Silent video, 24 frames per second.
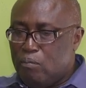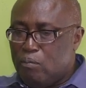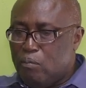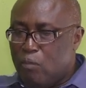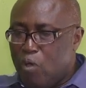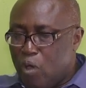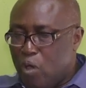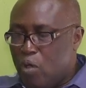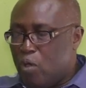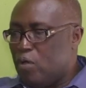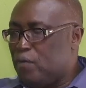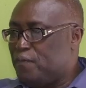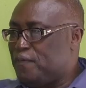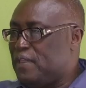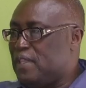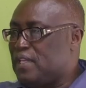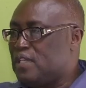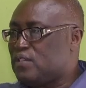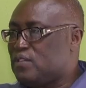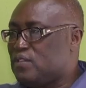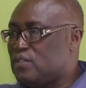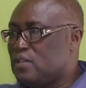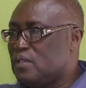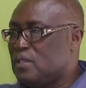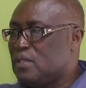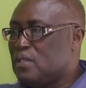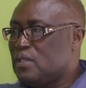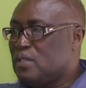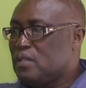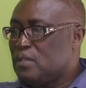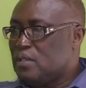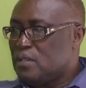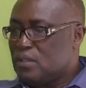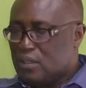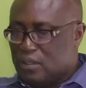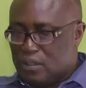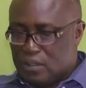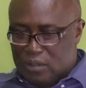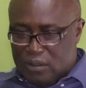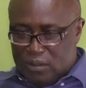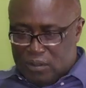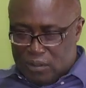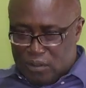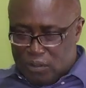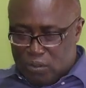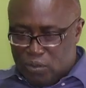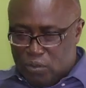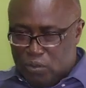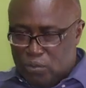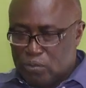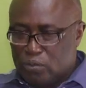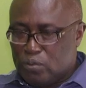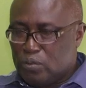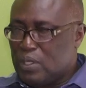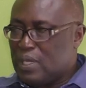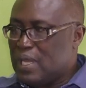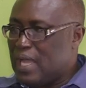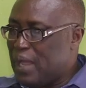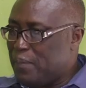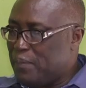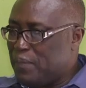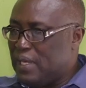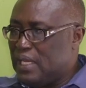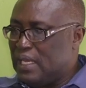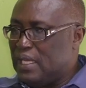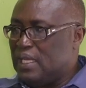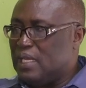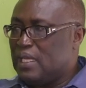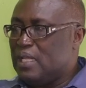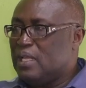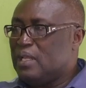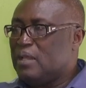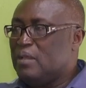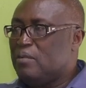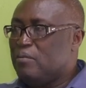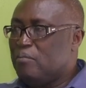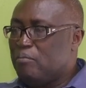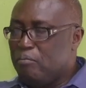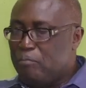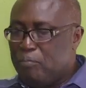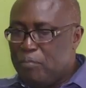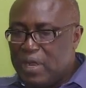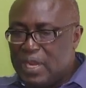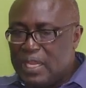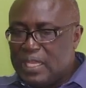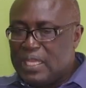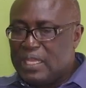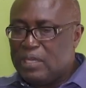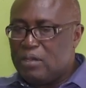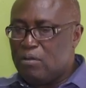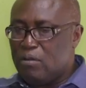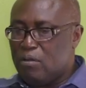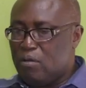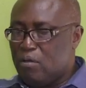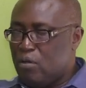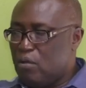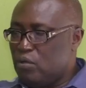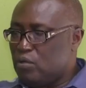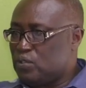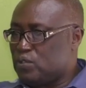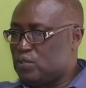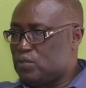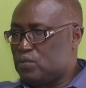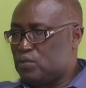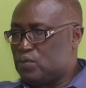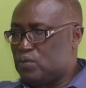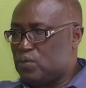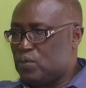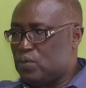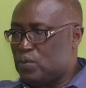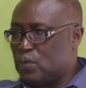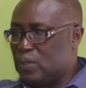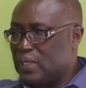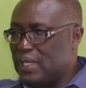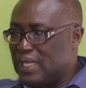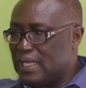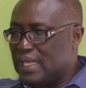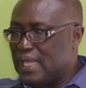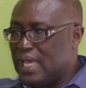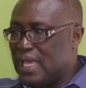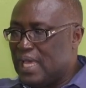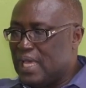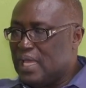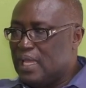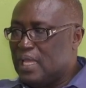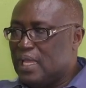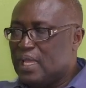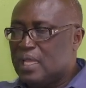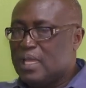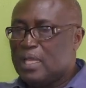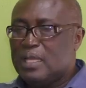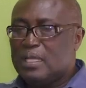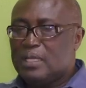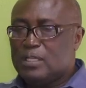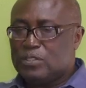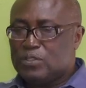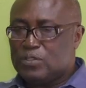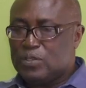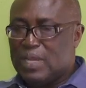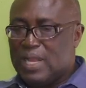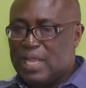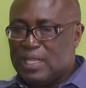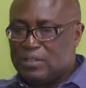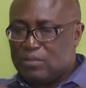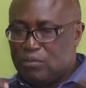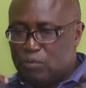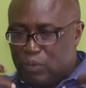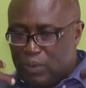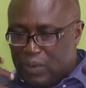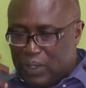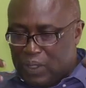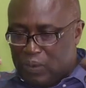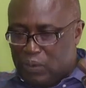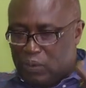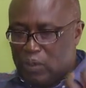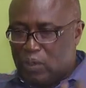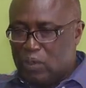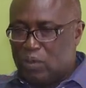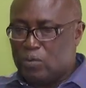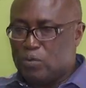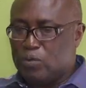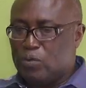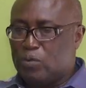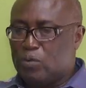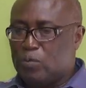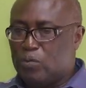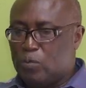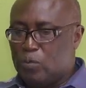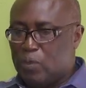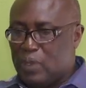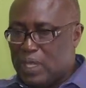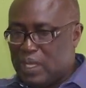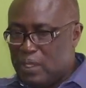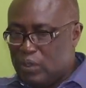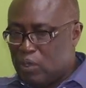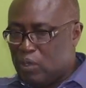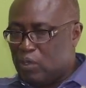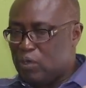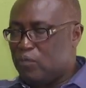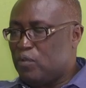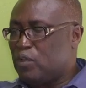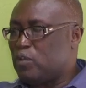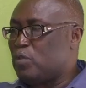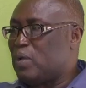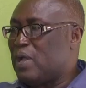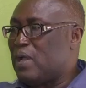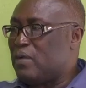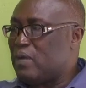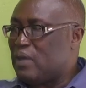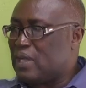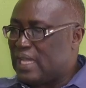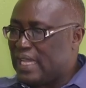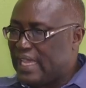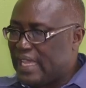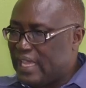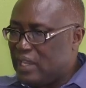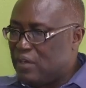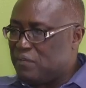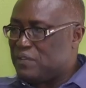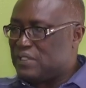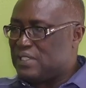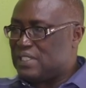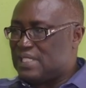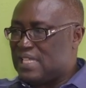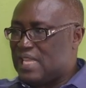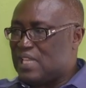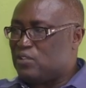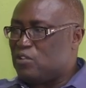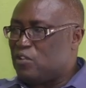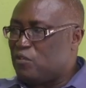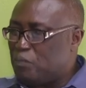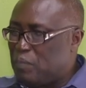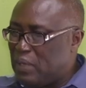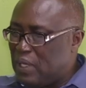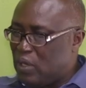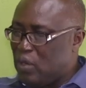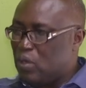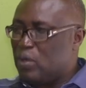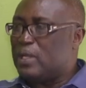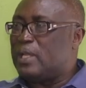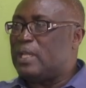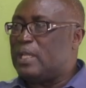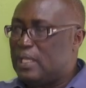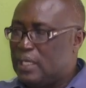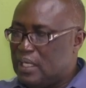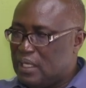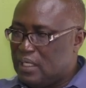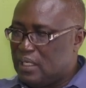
more of this, you know, happening, bringing us together, so that we all of us will have a kind of sense of belonging.